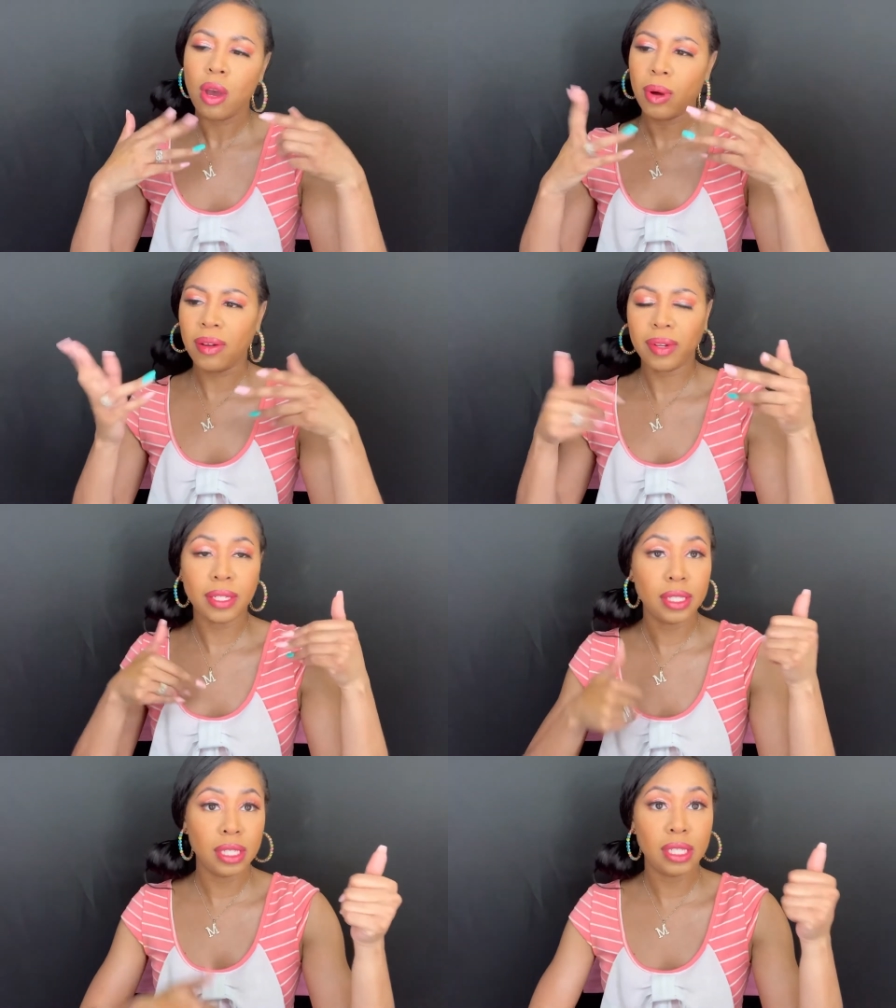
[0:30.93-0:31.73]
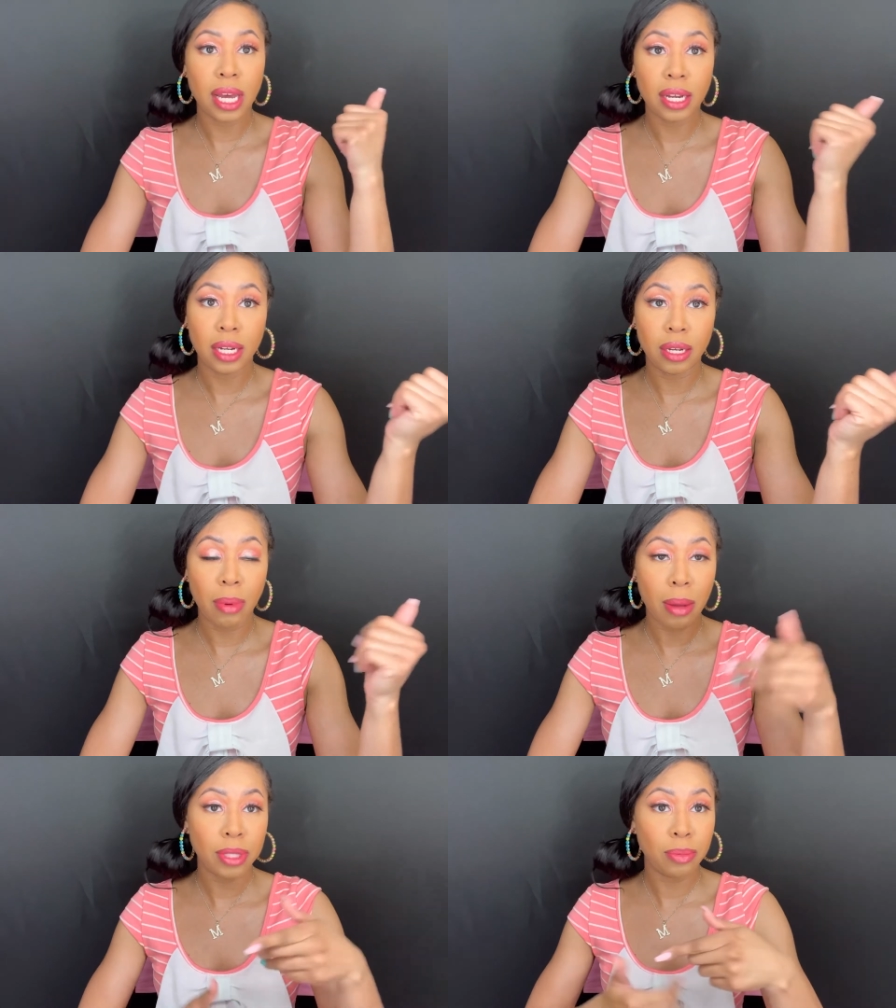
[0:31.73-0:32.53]
what I've learned since signing up,
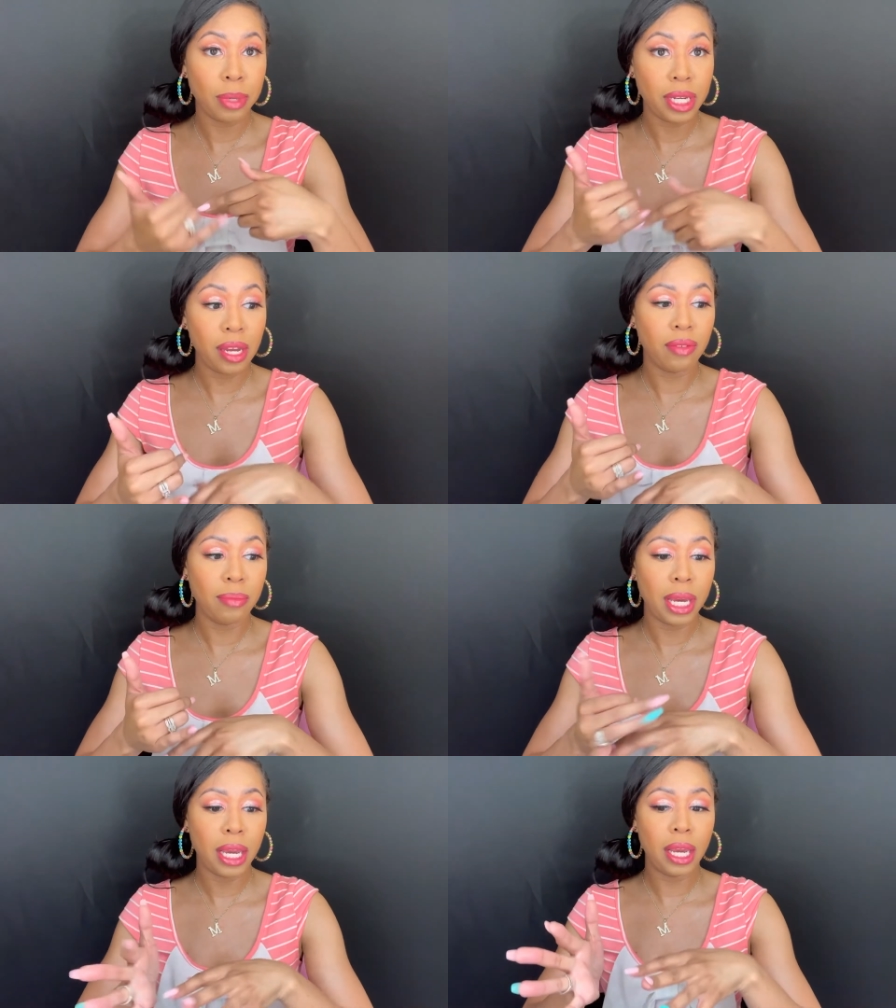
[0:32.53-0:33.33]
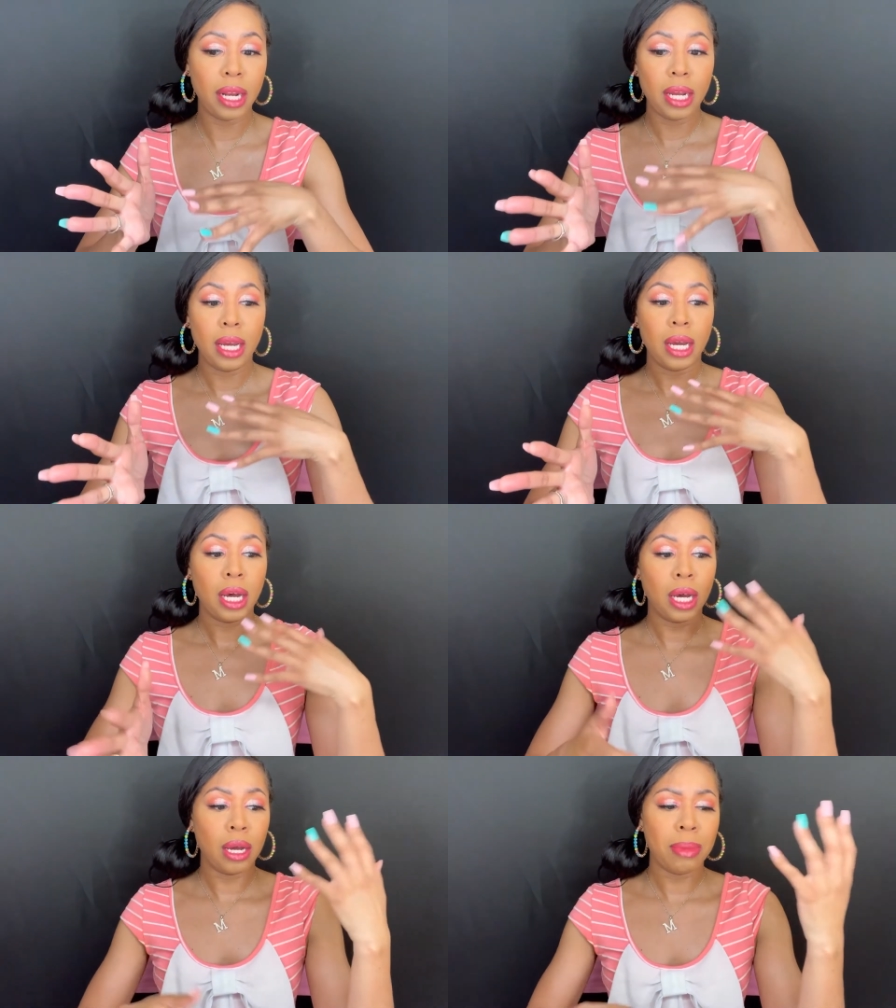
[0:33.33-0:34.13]
how much money I've made,
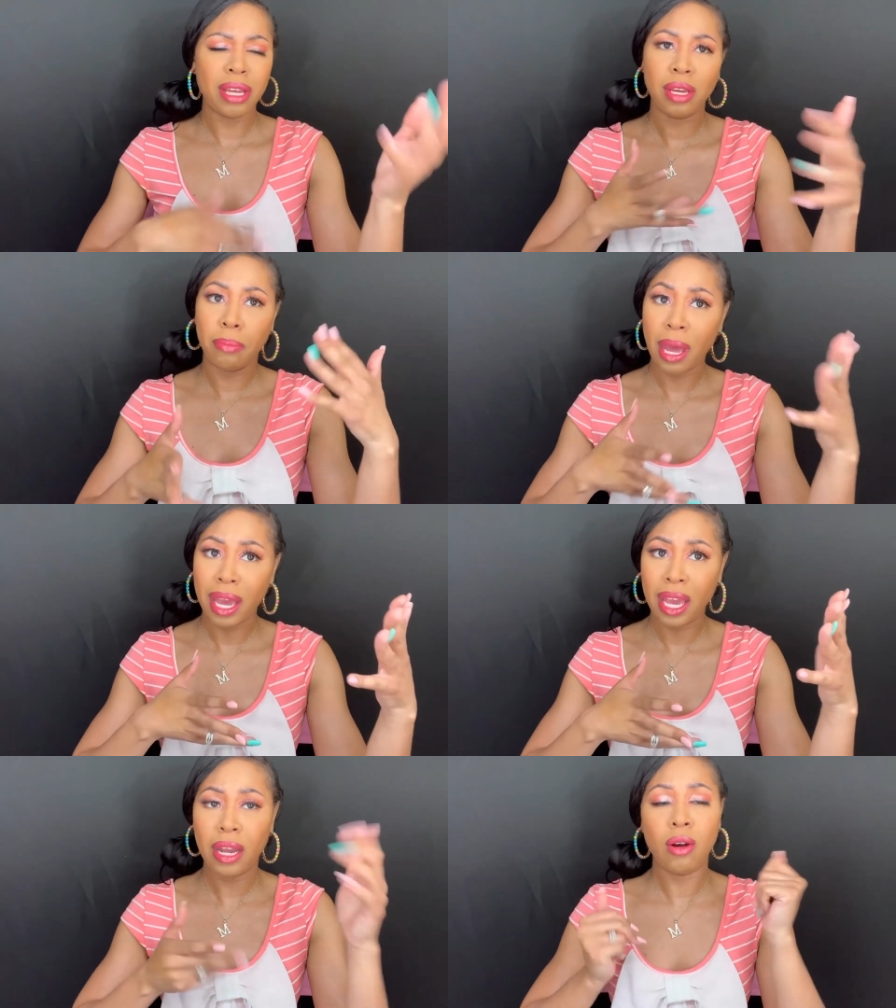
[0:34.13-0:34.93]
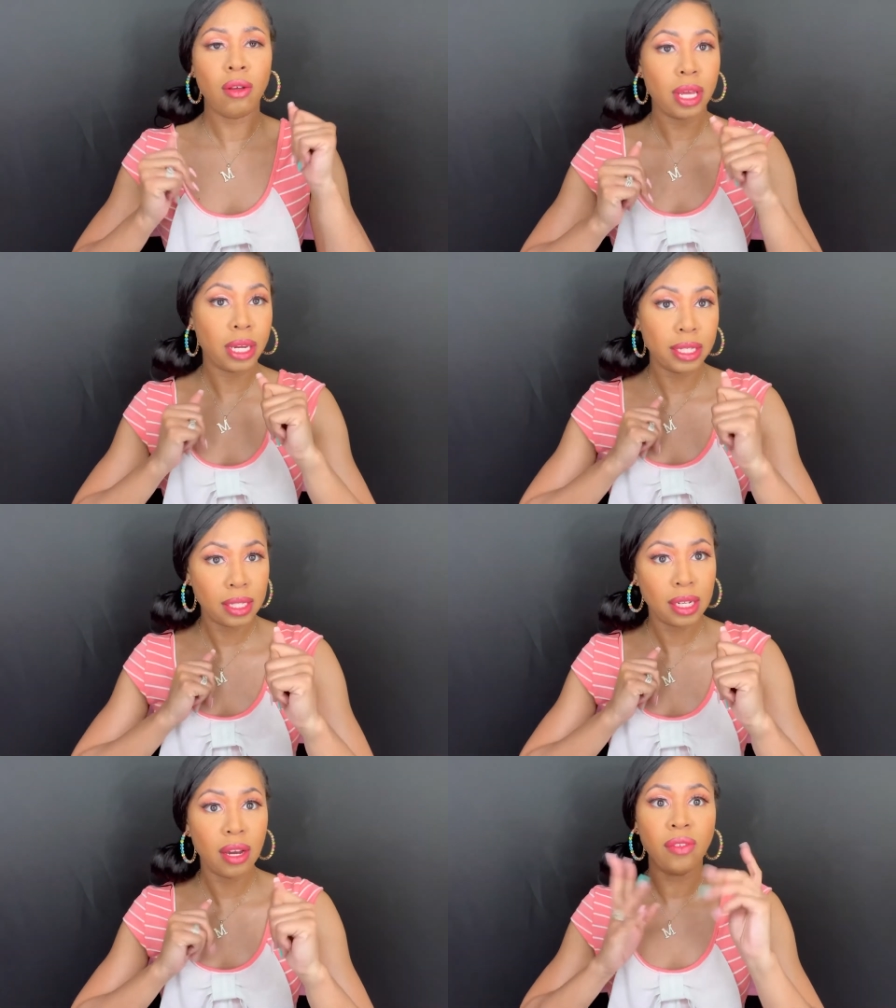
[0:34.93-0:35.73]
how you get paid, all that good
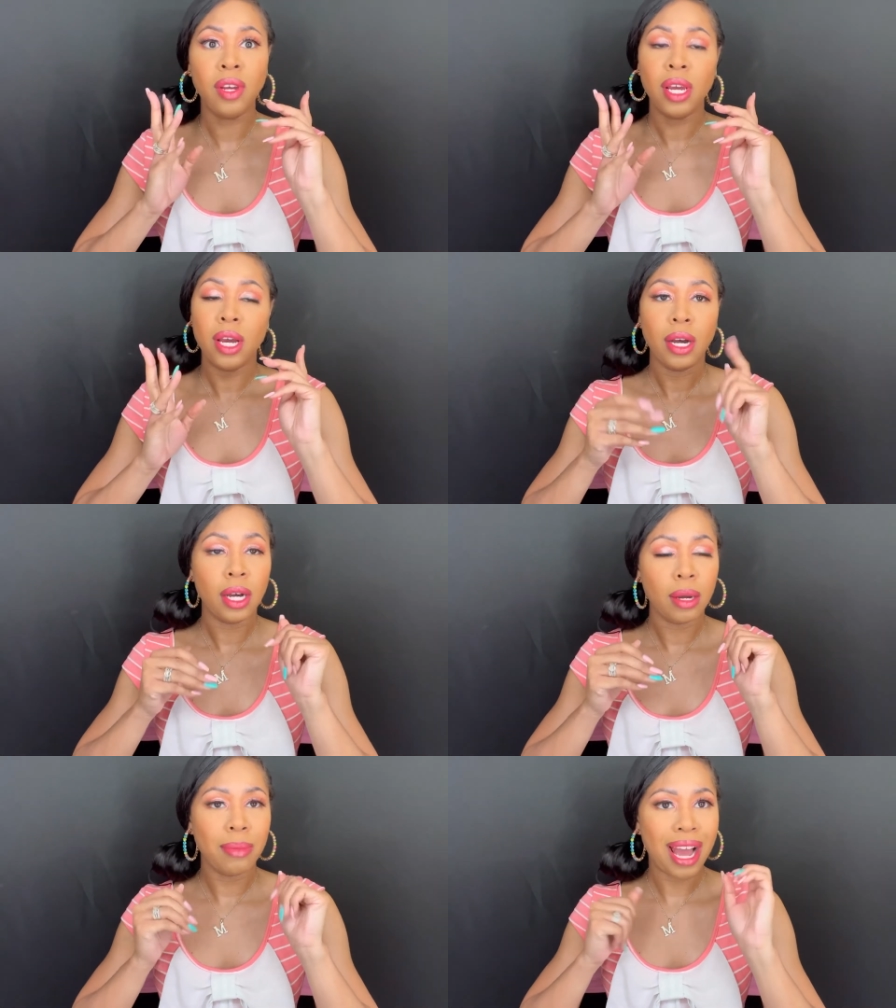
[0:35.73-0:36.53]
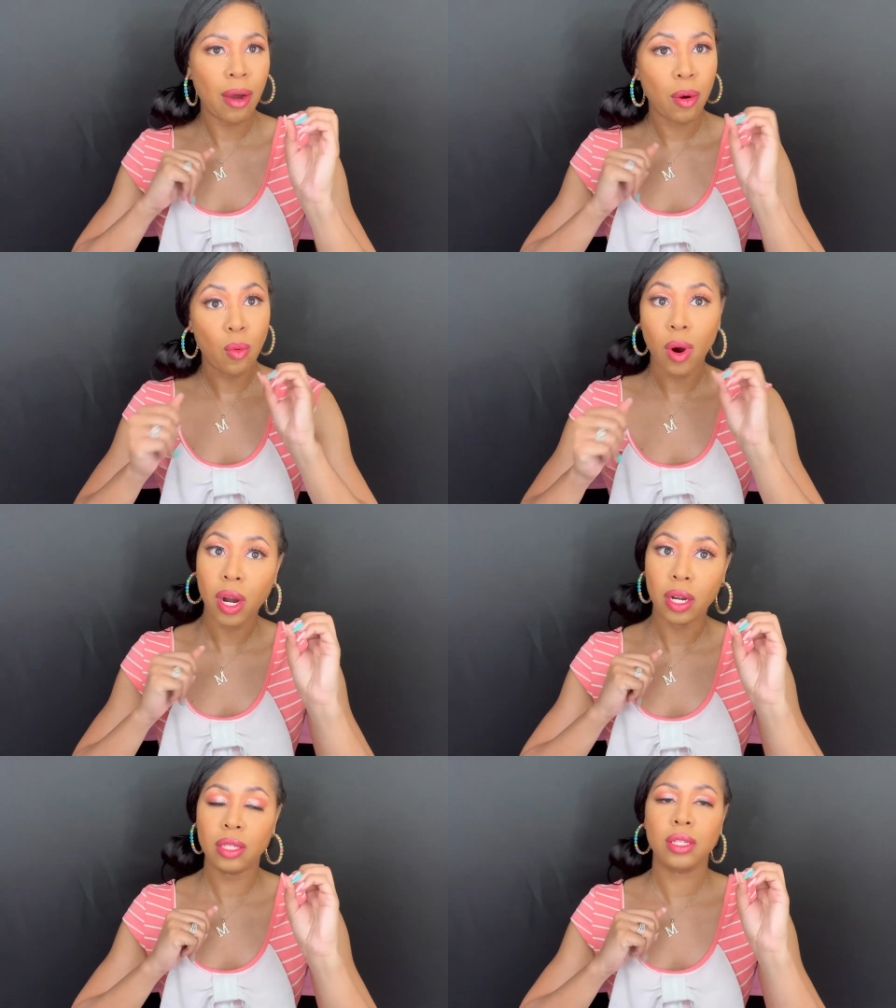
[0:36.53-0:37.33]
stuff, how it
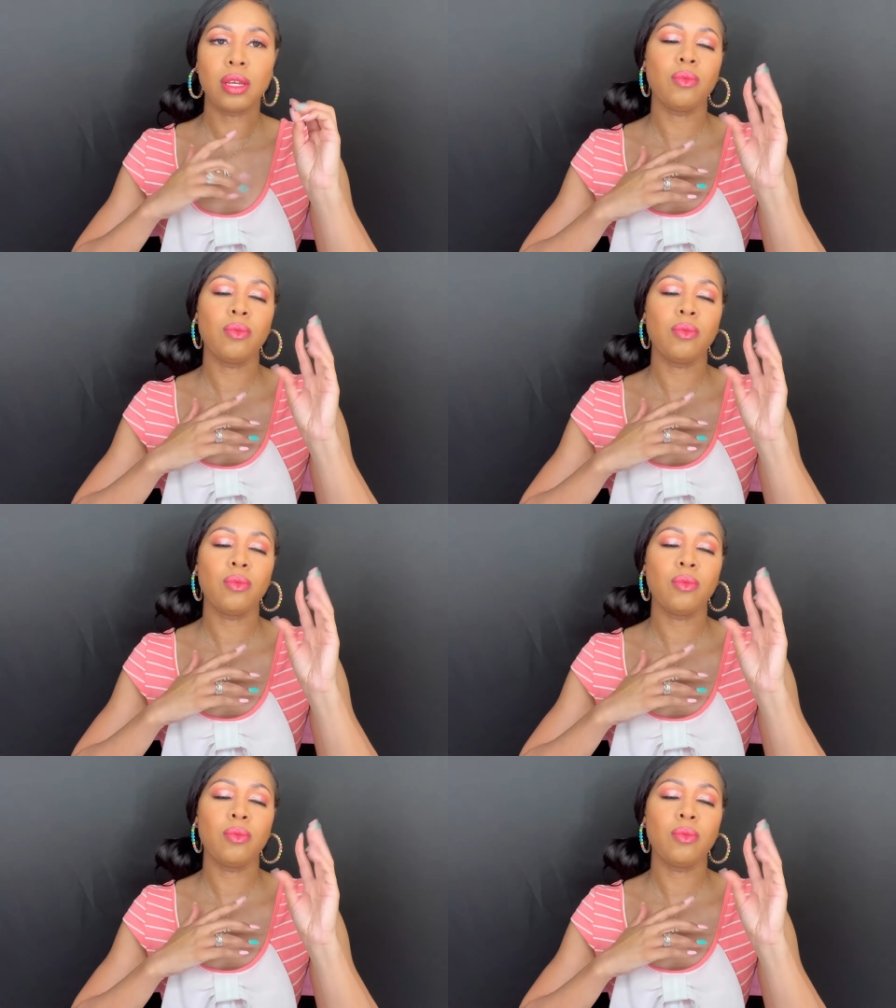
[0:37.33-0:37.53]
works.